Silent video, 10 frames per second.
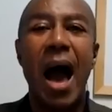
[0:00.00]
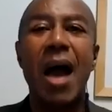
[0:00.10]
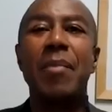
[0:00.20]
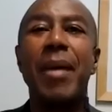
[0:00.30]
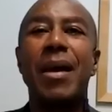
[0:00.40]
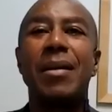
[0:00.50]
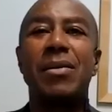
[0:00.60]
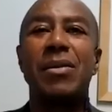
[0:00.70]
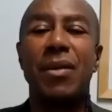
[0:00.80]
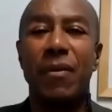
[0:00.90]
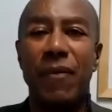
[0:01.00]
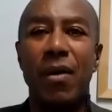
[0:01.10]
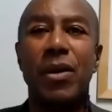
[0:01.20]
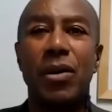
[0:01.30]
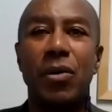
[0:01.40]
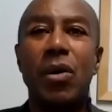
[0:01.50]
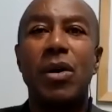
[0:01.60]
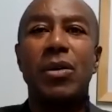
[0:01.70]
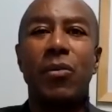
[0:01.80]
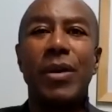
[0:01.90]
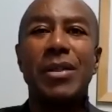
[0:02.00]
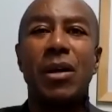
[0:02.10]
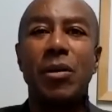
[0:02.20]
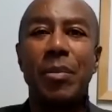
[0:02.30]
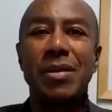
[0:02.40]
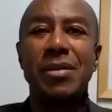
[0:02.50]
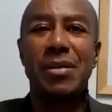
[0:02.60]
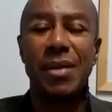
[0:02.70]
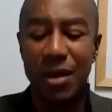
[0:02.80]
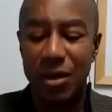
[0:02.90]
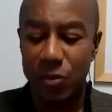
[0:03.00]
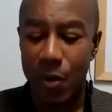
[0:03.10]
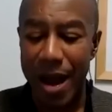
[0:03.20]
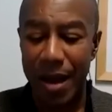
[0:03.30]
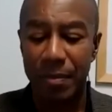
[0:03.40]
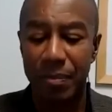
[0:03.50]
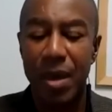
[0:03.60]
I'd make a decision if I were you to restart your business. And here's why.